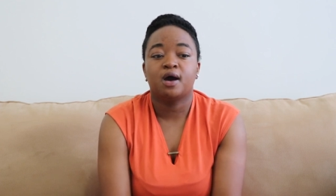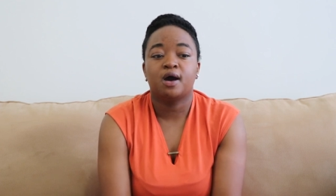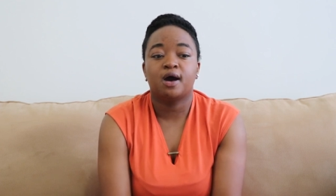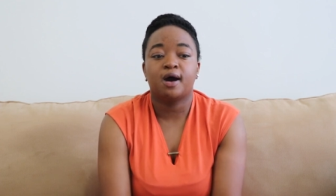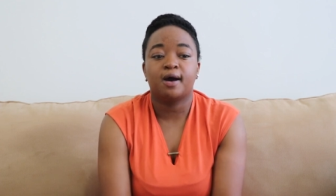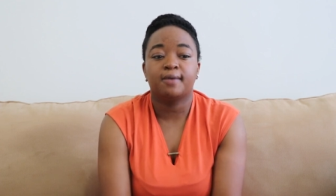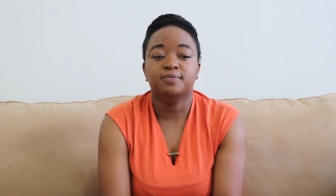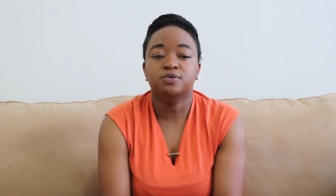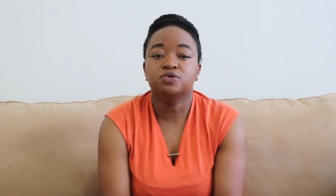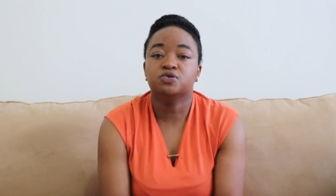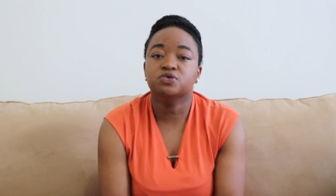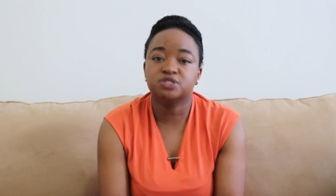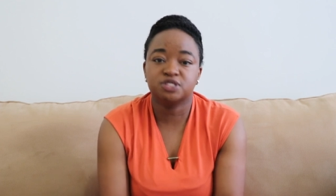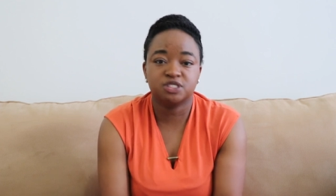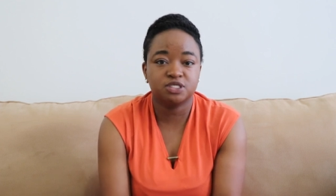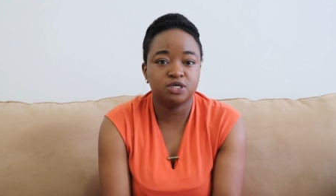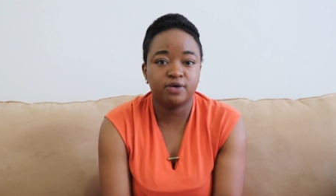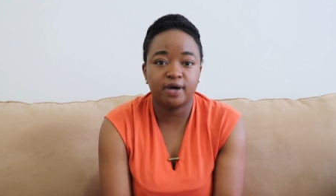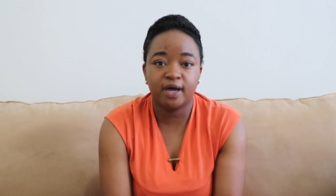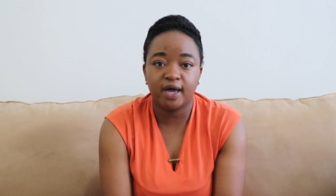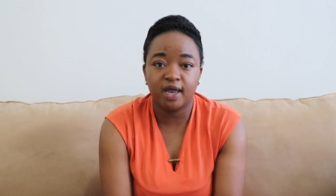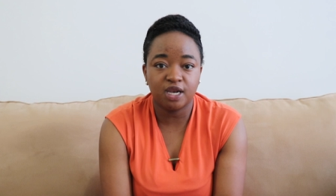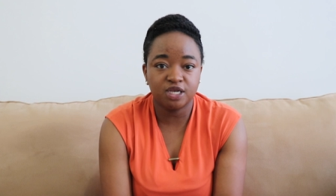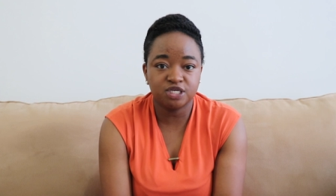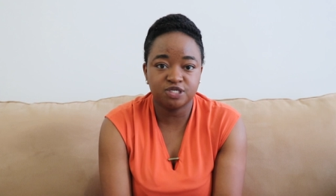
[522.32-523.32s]
You are still
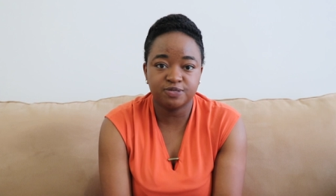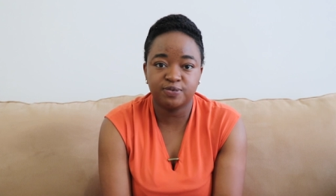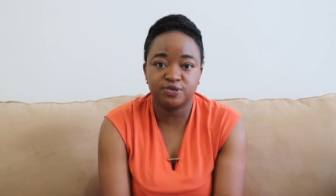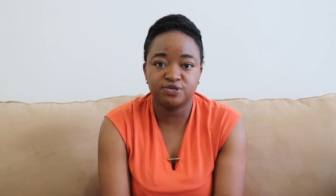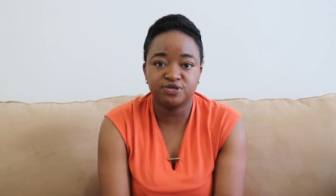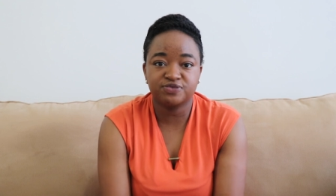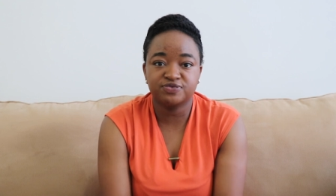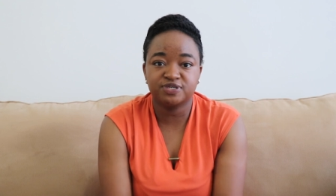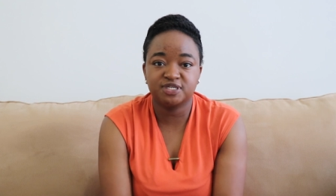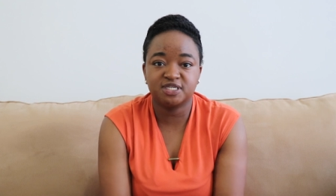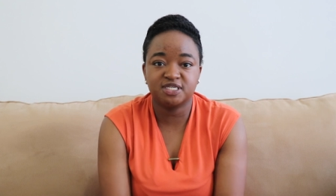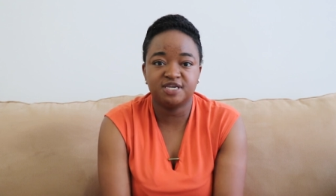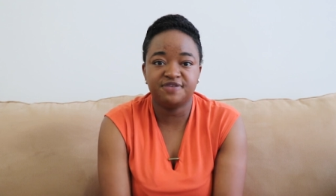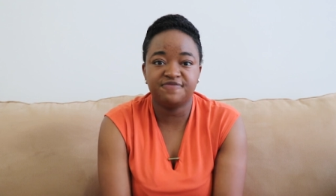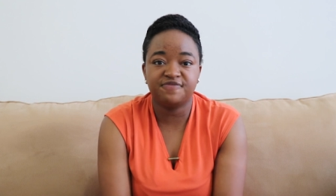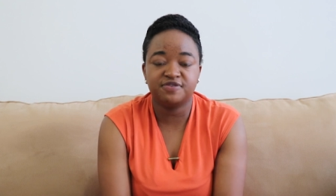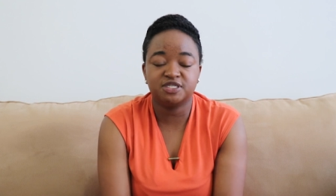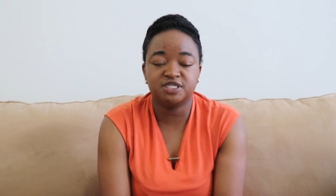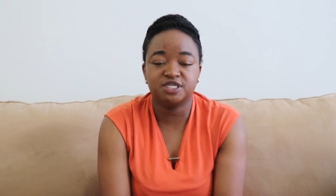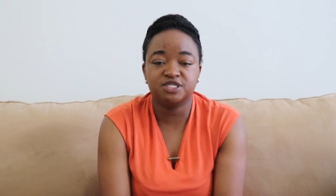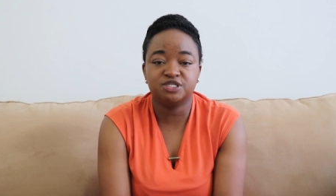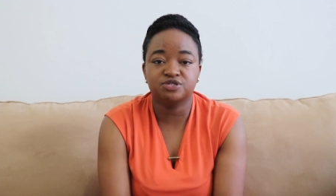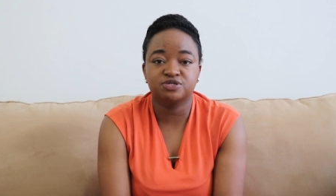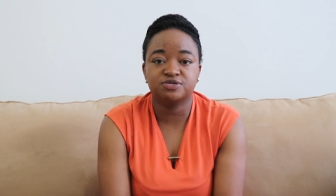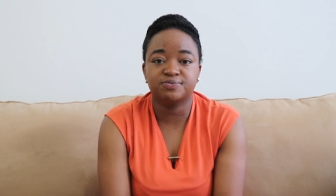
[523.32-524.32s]
eligible to receive a
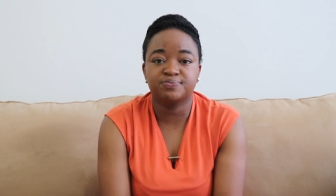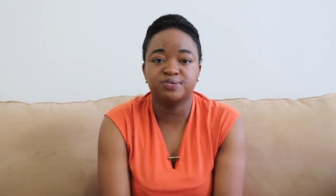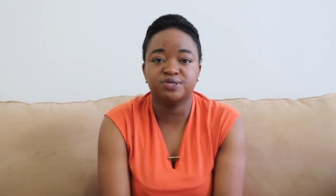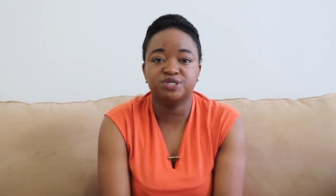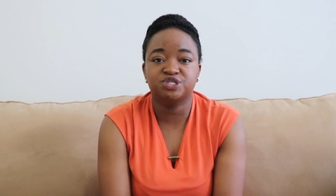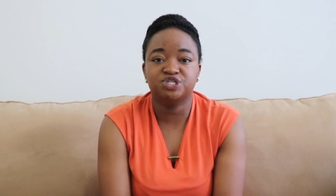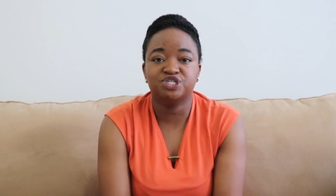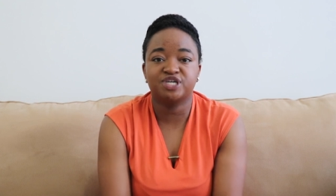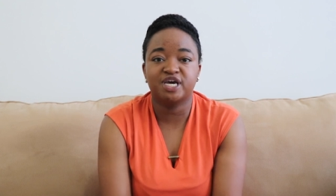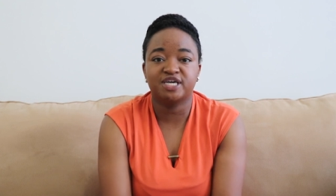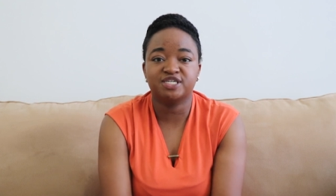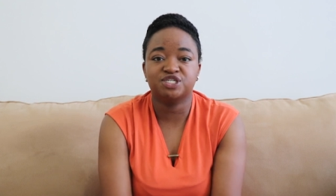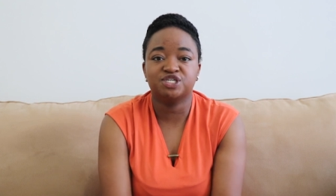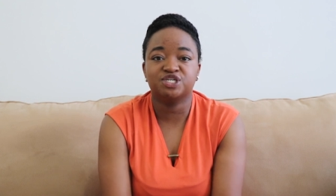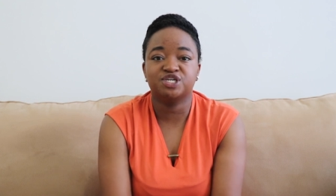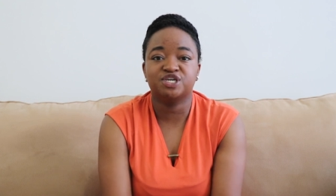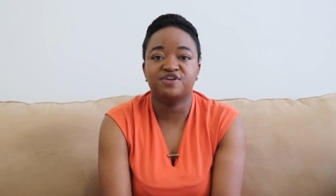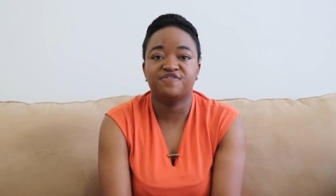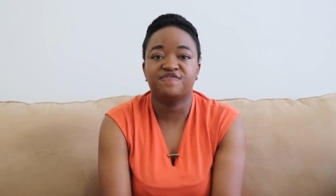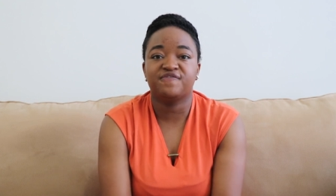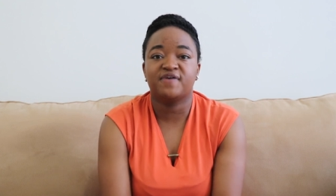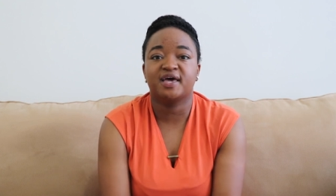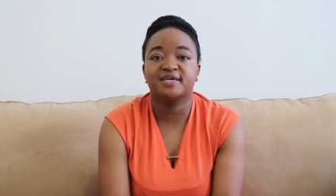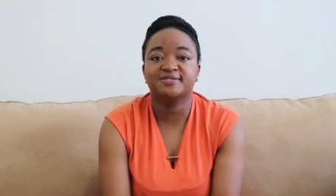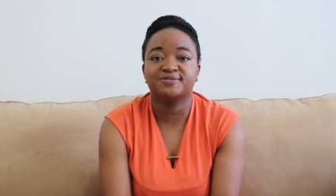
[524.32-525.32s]
teacher appreciation
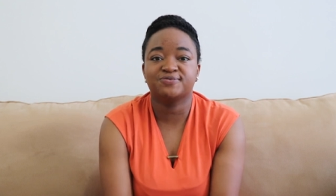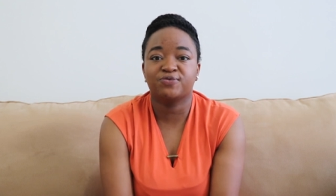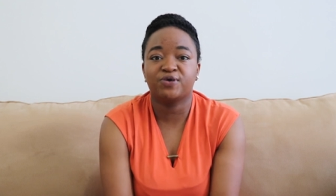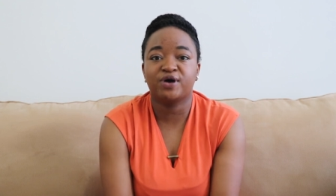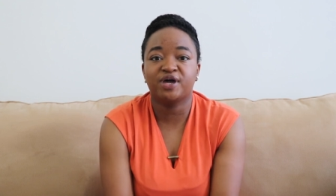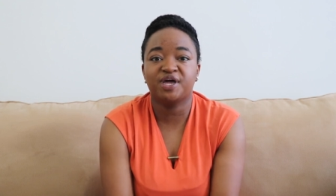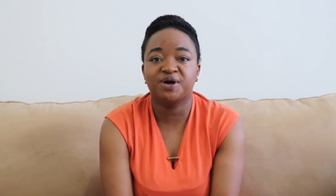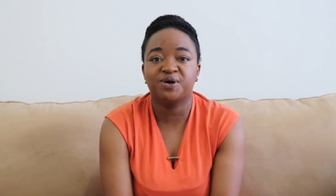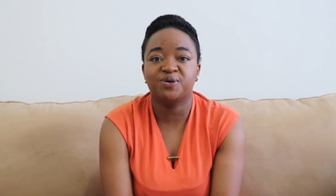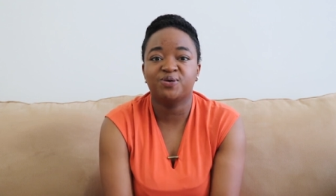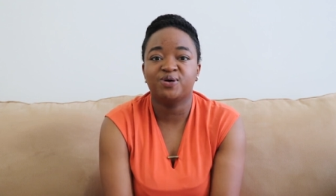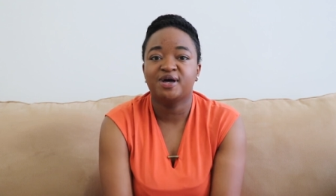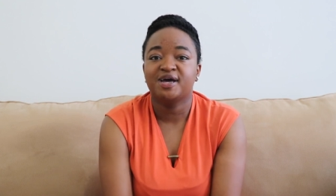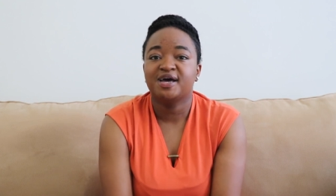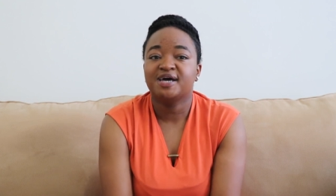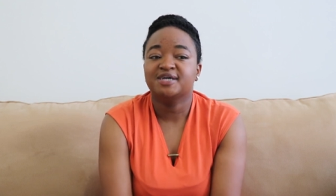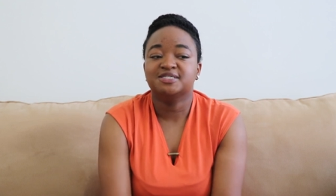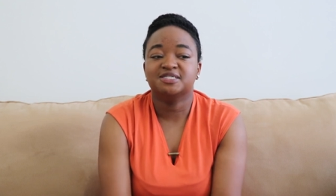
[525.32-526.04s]
gift as well.